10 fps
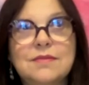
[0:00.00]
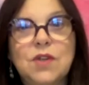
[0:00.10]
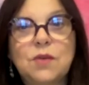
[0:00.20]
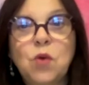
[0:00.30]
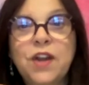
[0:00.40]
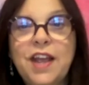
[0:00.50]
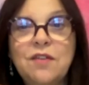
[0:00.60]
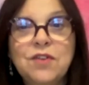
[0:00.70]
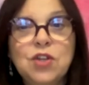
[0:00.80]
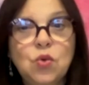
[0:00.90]

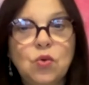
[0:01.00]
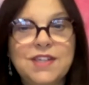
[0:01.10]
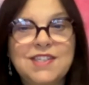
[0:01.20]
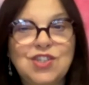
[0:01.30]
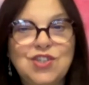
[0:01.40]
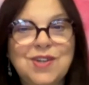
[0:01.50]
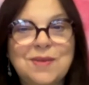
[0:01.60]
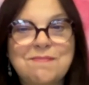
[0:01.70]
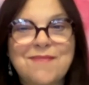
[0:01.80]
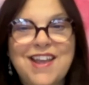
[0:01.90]
whatever noise you
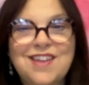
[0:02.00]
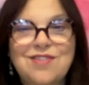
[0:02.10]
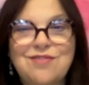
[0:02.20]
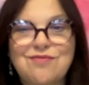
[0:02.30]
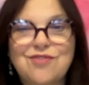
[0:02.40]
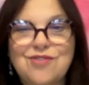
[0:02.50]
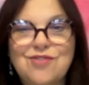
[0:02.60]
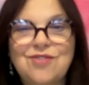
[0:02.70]
can make through